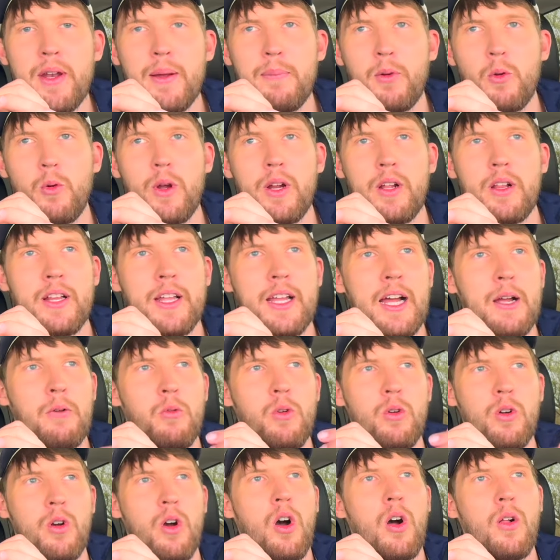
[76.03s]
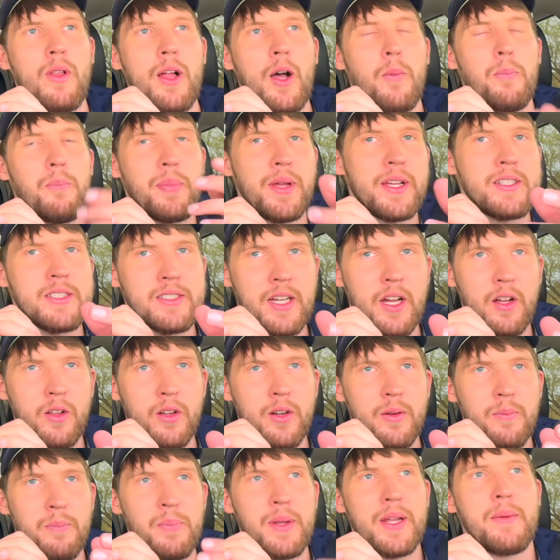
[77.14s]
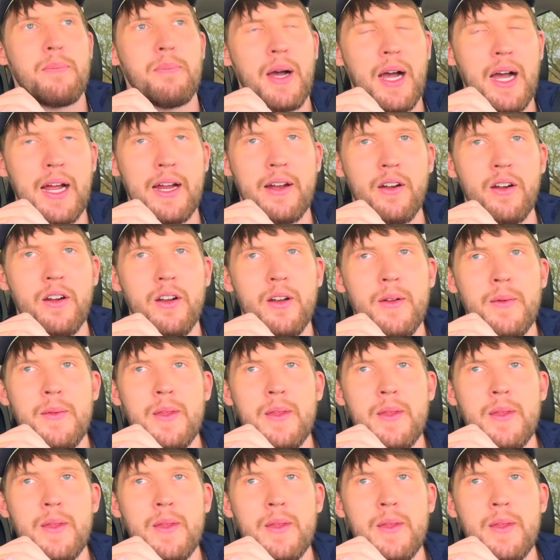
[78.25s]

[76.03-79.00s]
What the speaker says: up quickly, I will call out big seller, big buyer,